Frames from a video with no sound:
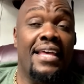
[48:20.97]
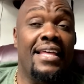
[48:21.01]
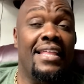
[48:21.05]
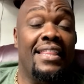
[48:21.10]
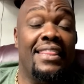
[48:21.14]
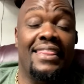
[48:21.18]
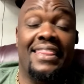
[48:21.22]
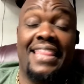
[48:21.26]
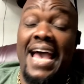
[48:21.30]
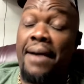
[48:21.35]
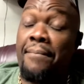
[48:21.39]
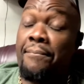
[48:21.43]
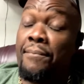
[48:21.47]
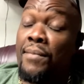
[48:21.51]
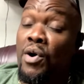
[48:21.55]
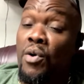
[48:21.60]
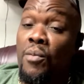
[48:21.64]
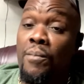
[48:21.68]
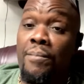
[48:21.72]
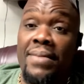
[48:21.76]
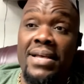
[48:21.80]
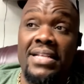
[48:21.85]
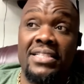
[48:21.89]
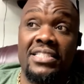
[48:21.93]
That
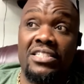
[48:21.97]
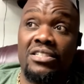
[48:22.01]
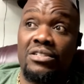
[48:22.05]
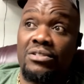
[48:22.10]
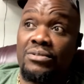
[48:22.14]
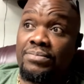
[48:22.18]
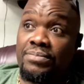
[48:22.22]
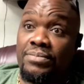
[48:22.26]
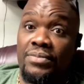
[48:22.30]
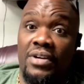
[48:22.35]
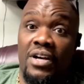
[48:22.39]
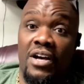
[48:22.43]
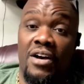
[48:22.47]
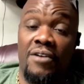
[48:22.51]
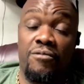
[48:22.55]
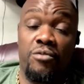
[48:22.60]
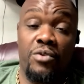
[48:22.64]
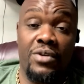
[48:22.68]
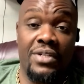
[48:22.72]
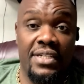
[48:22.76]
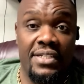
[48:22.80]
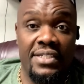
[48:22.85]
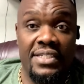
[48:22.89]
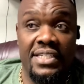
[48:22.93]
momentum of
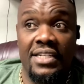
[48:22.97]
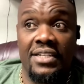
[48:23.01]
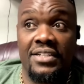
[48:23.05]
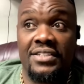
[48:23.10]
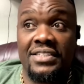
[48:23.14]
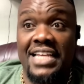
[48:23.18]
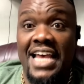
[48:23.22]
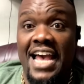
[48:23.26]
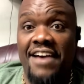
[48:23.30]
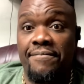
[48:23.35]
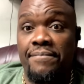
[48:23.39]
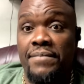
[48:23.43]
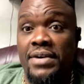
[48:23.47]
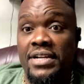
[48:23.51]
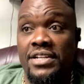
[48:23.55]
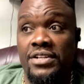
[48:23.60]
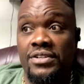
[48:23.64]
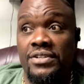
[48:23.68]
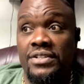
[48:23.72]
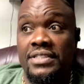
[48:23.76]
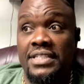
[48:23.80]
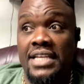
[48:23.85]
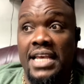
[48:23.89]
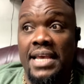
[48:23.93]
when the dealers have money on
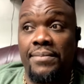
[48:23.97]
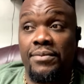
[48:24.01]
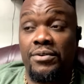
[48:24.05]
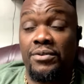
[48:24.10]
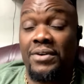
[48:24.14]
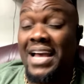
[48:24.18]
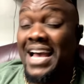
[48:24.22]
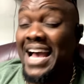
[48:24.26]
the table,